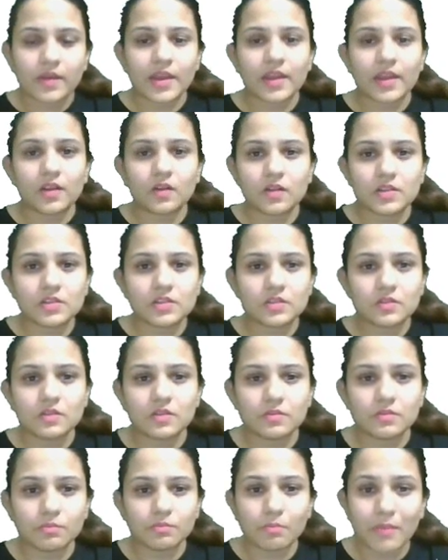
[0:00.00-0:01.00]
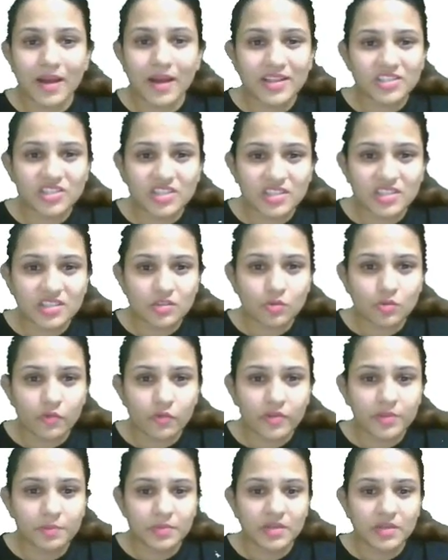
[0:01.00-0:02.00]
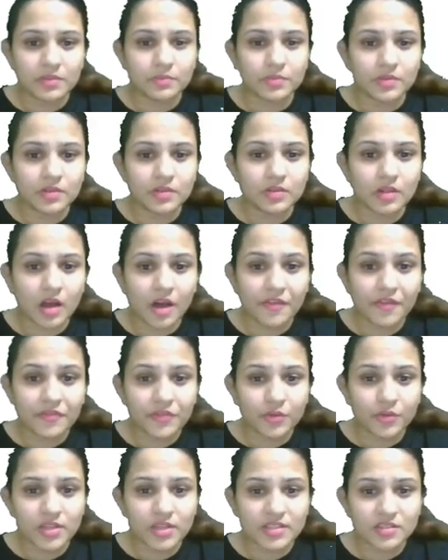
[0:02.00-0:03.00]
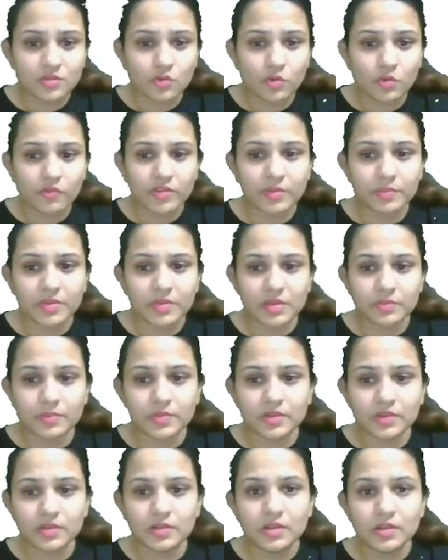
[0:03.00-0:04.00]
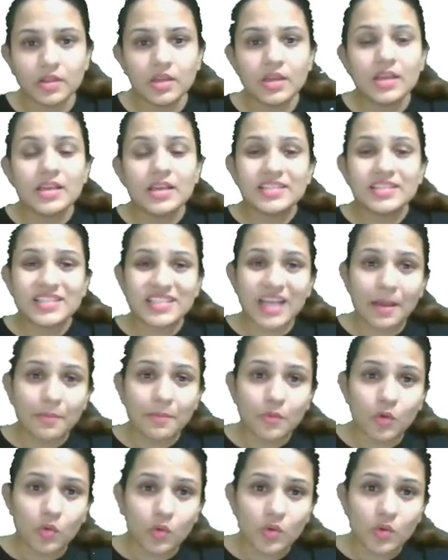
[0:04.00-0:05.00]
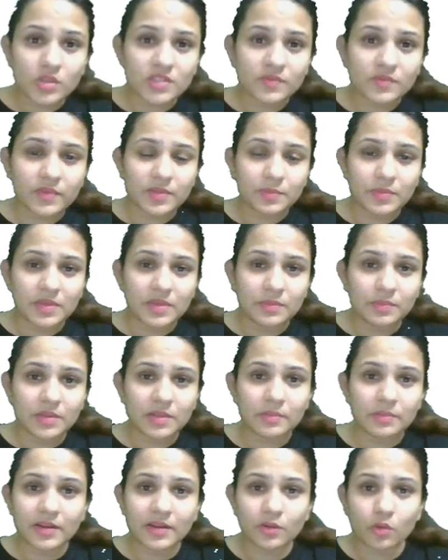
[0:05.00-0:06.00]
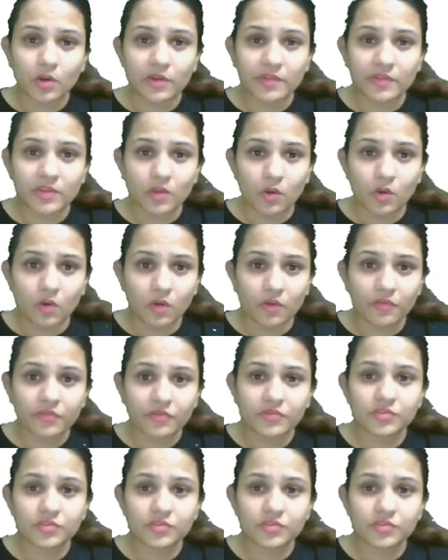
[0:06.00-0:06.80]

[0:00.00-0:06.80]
And also much doesn't go with people, a few doesn't go with people, some goes with people but not with off.